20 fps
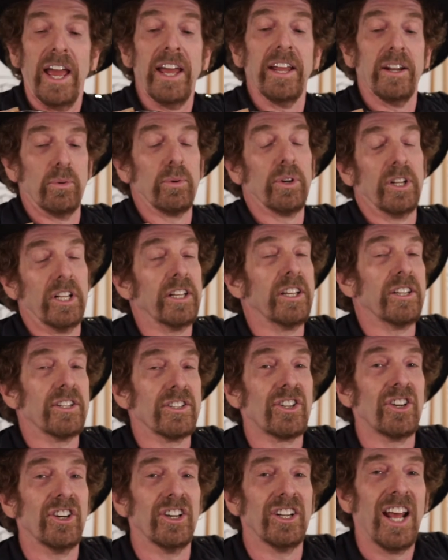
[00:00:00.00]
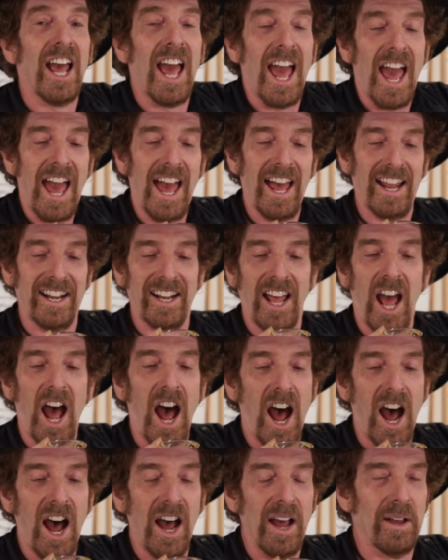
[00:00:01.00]
It really is good. And
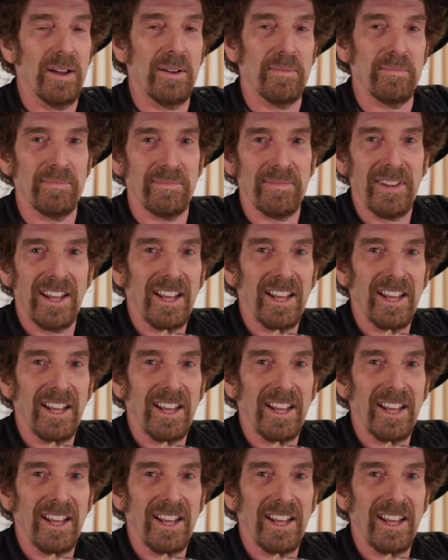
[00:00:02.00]
I'm